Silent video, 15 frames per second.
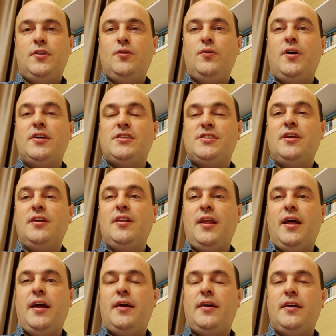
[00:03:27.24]
you are still
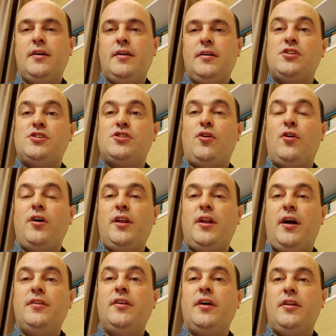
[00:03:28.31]
like the
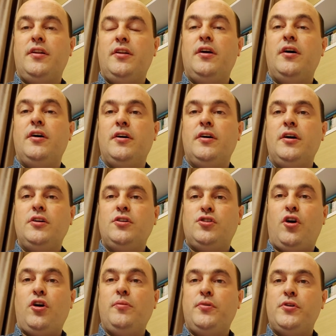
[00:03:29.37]
soil under the
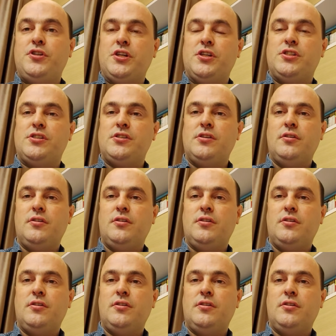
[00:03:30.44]
thorn bushes,